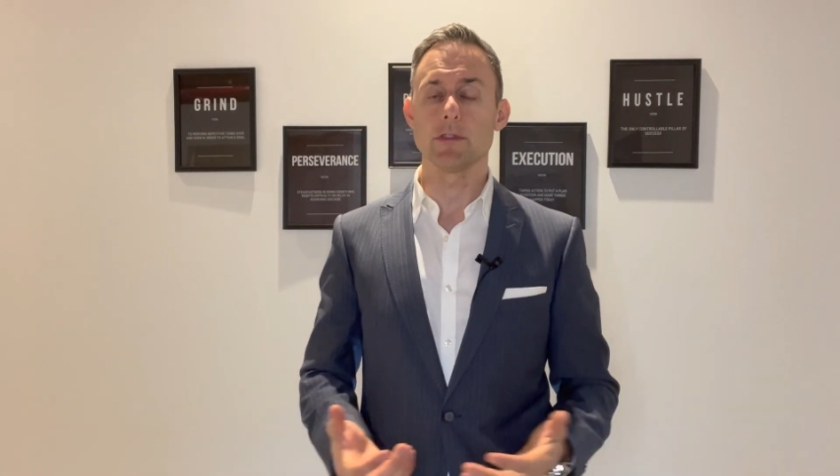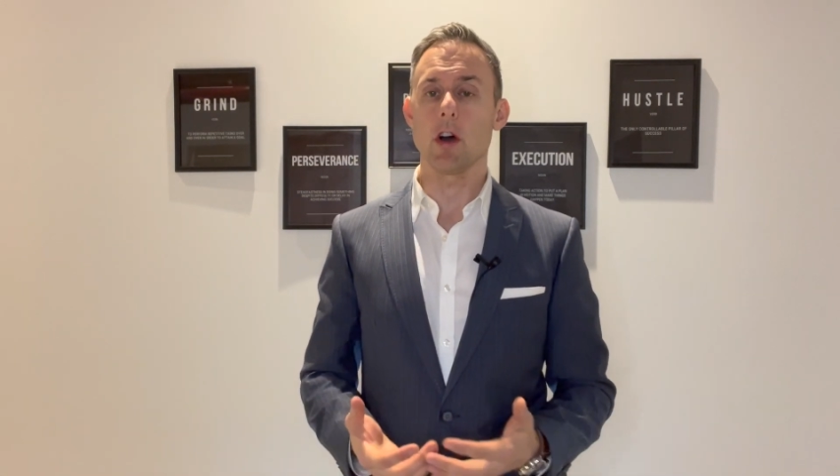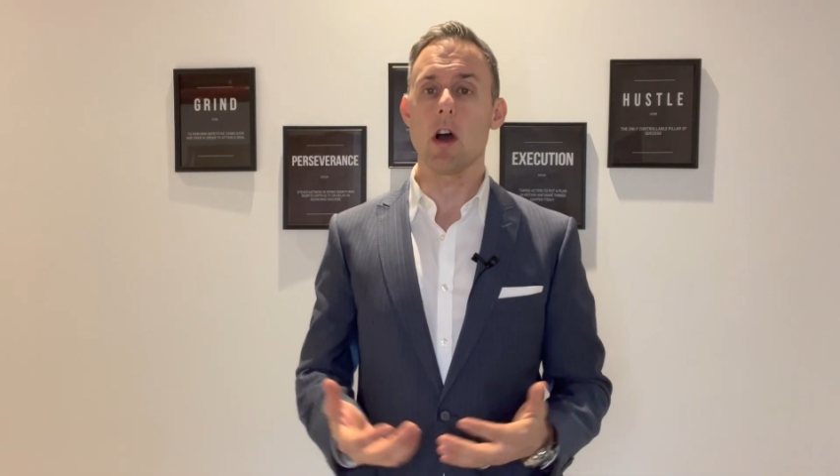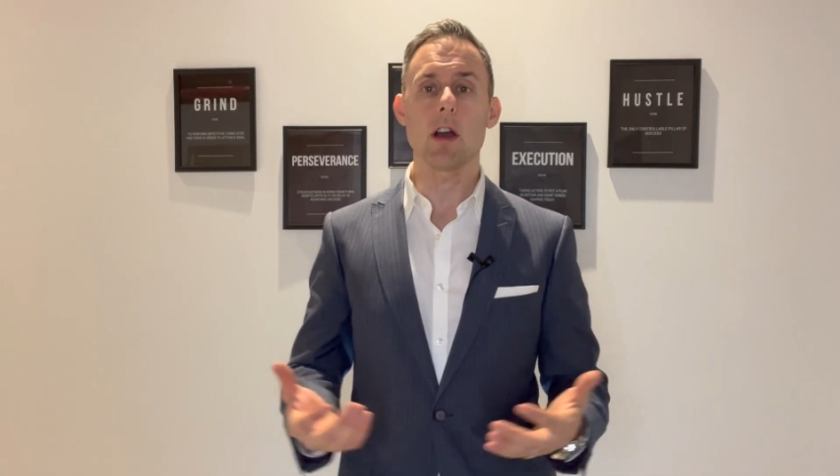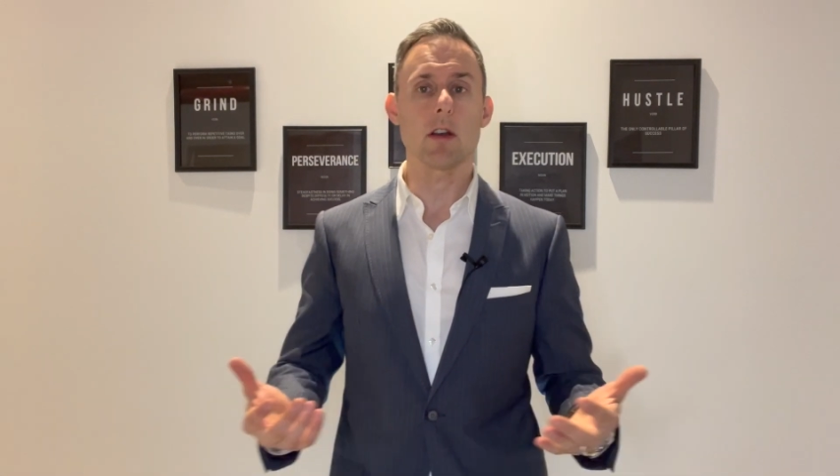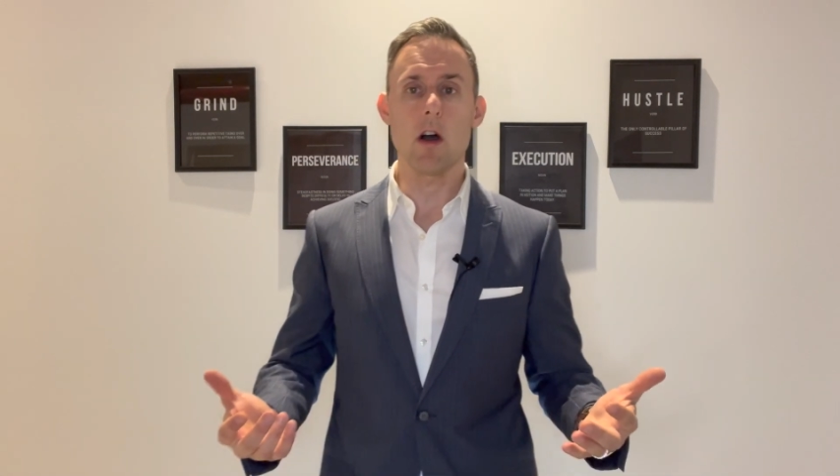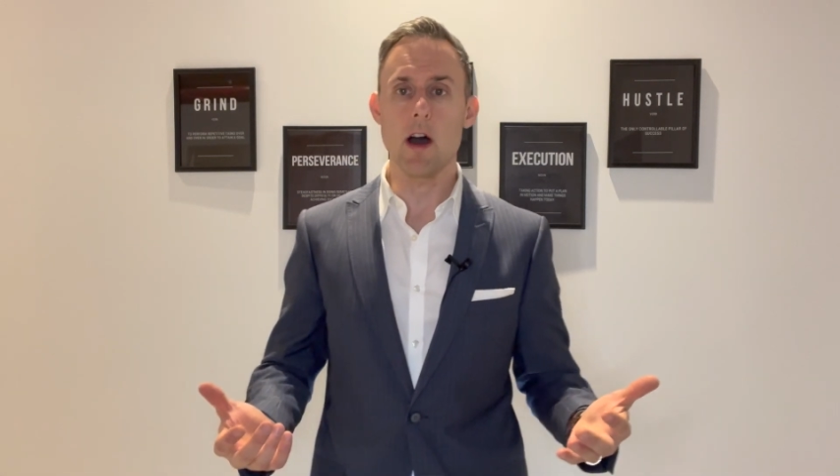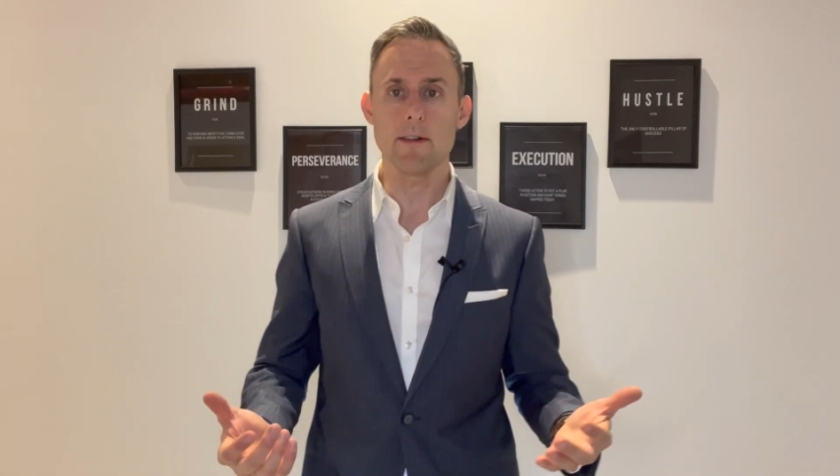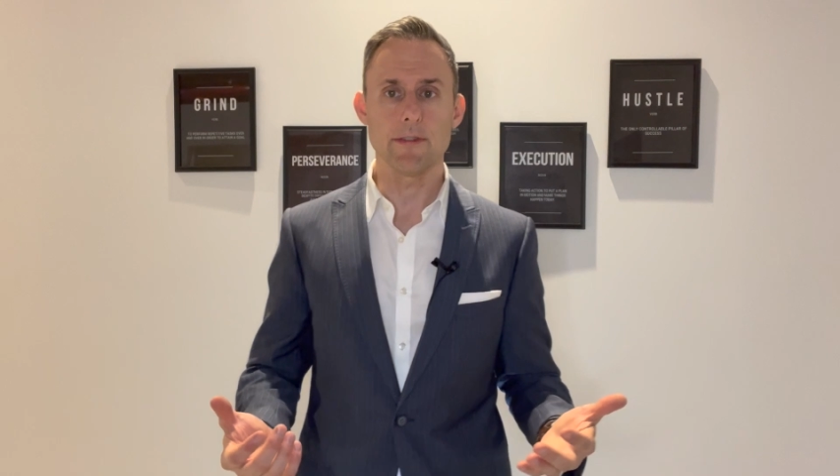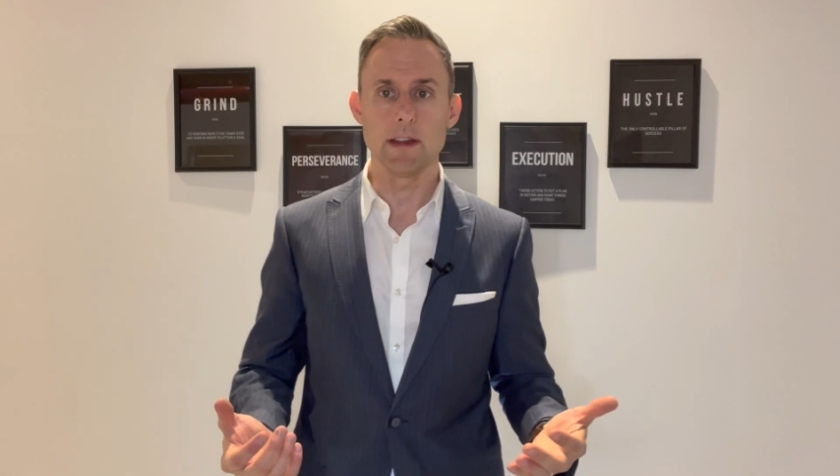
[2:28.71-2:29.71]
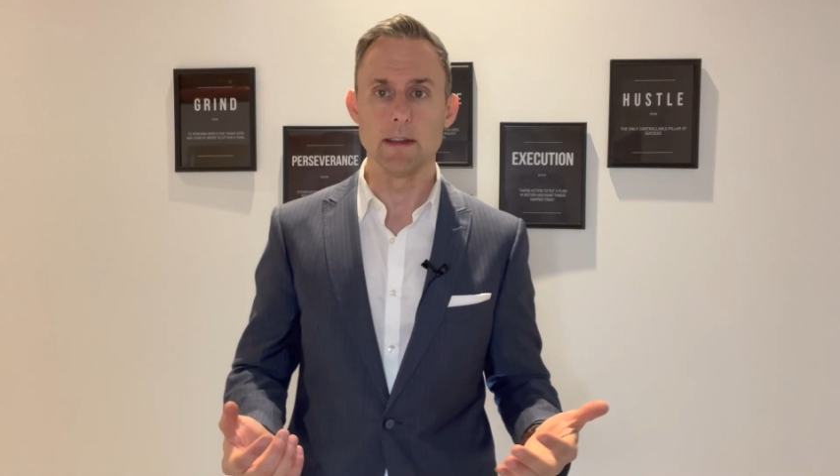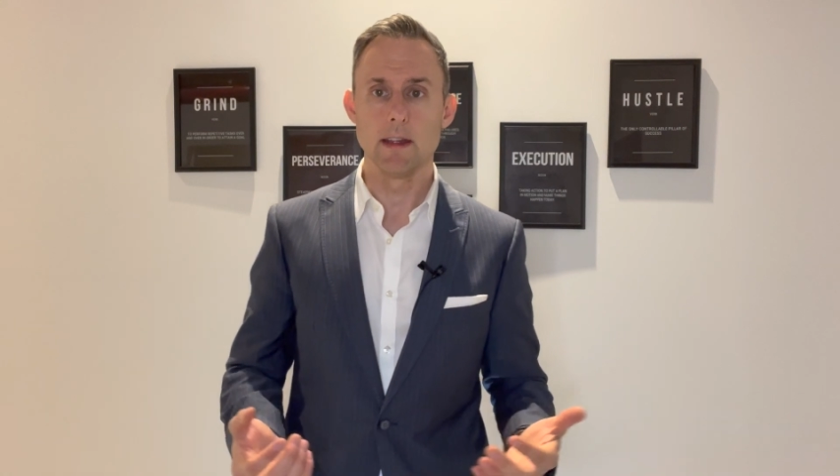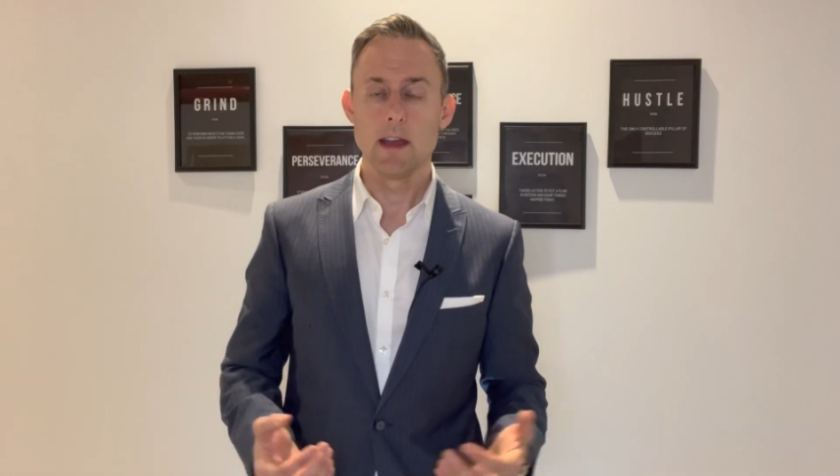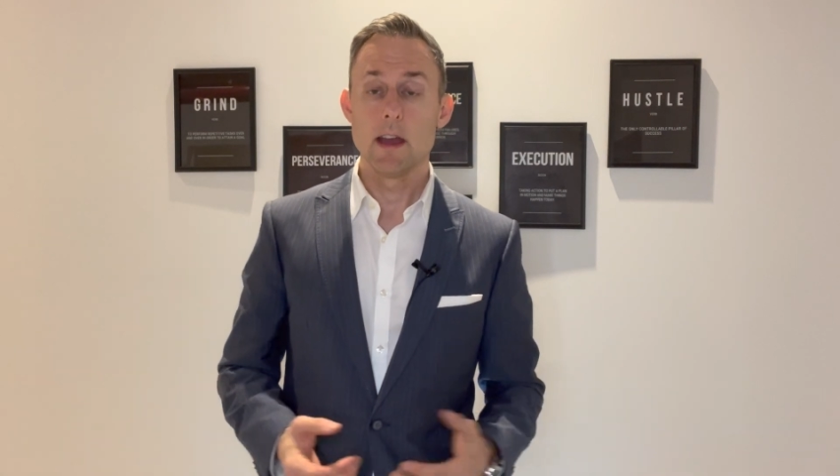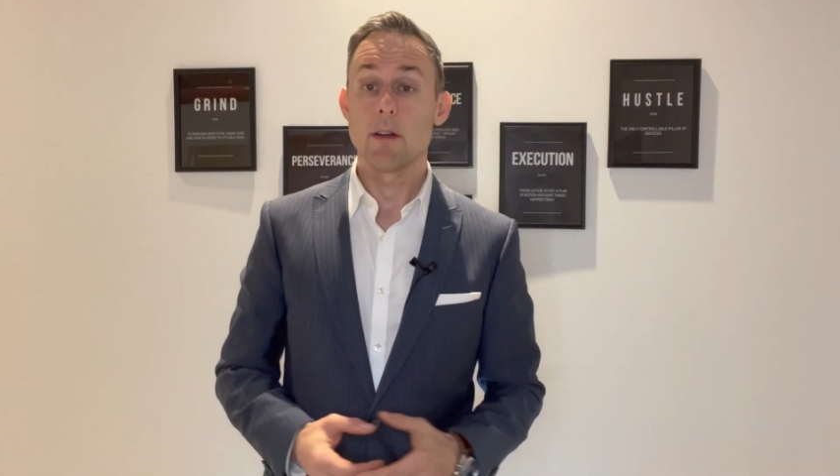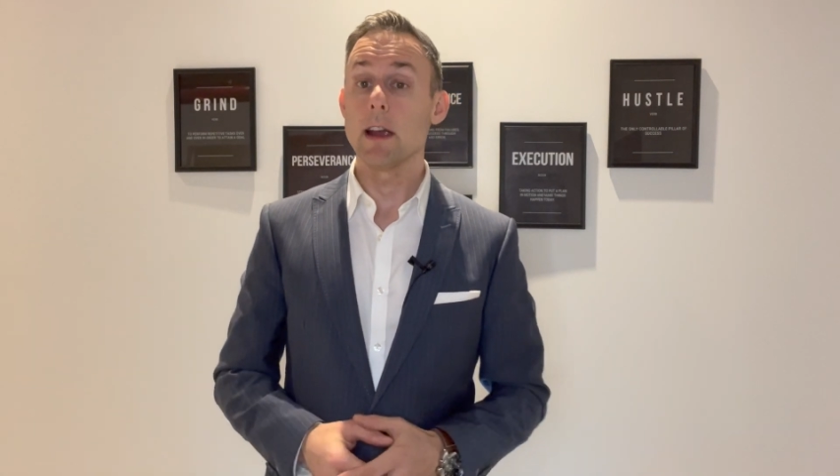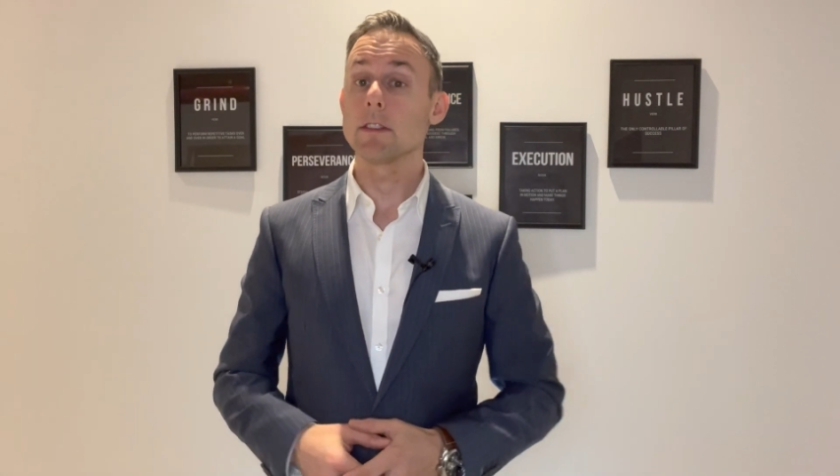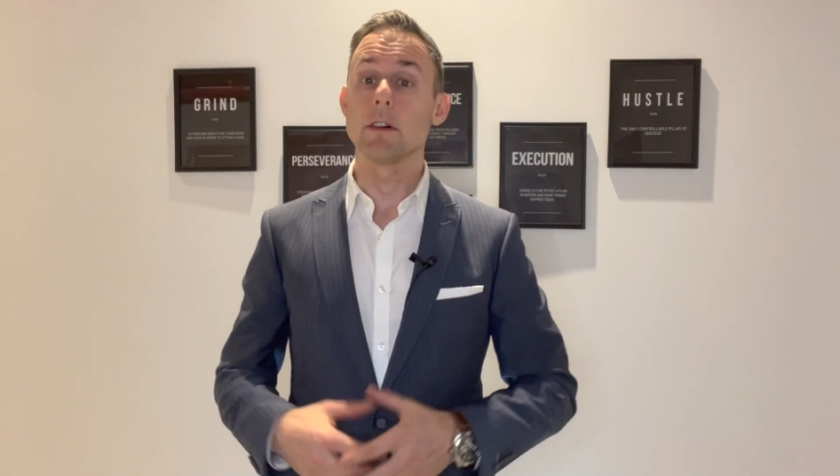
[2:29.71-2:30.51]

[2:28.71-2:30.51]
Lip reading: Talk often, right?